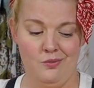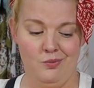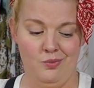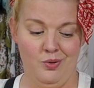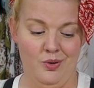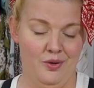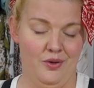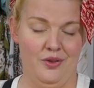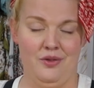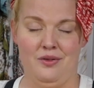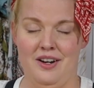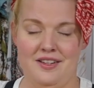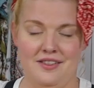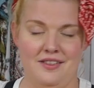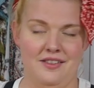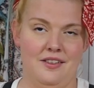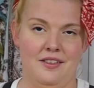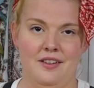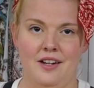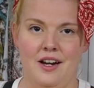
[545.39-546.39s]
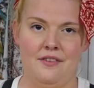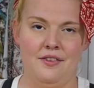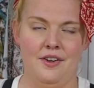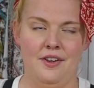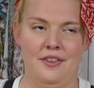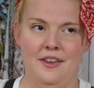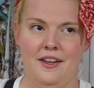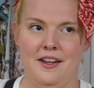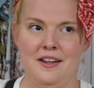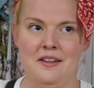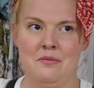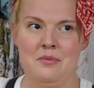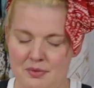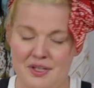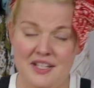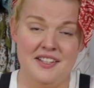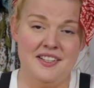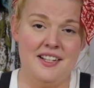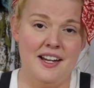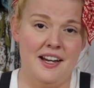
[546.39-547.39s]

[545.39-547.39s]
pull threads on everything because